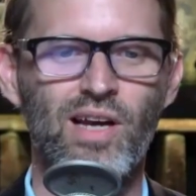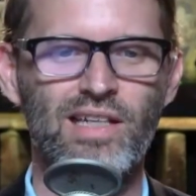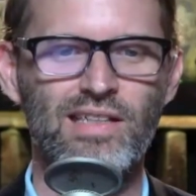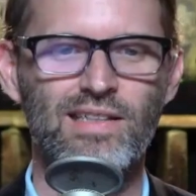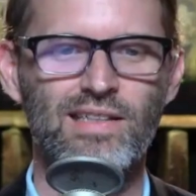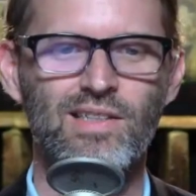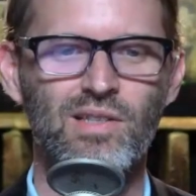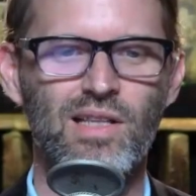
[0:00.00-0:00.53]

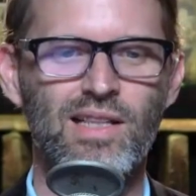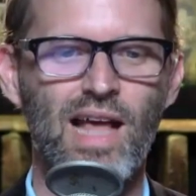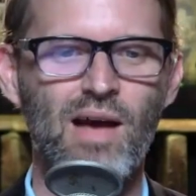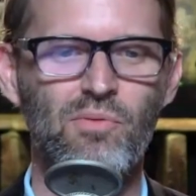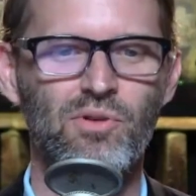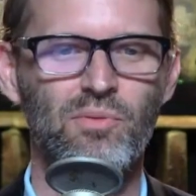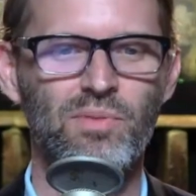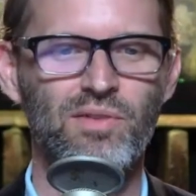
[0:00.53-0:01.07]
This is, that one
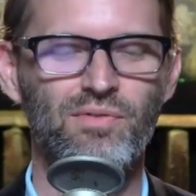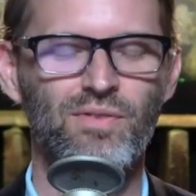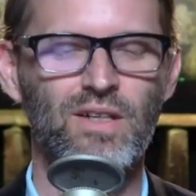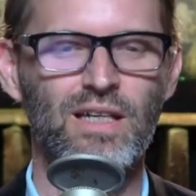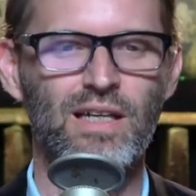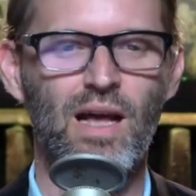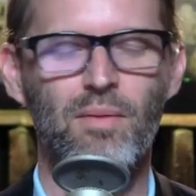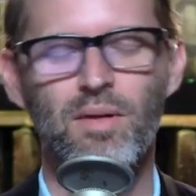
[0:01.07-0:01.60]
will be fun.
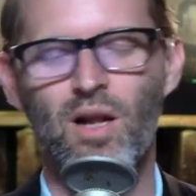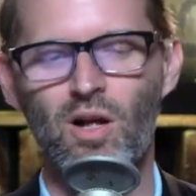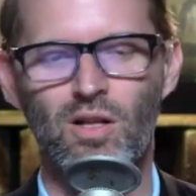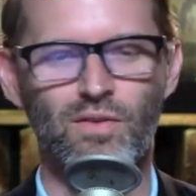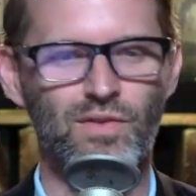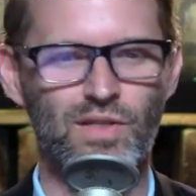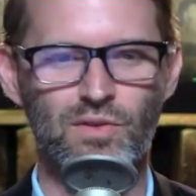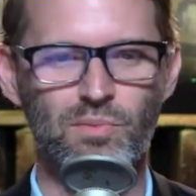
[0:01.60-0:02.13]
I mean, all of
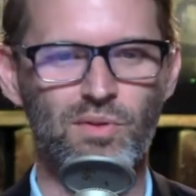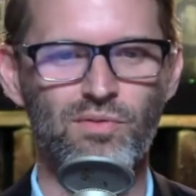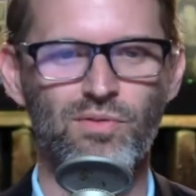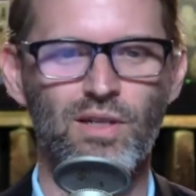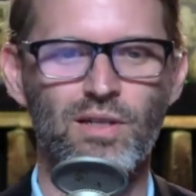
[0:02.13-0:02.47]
these will be fun.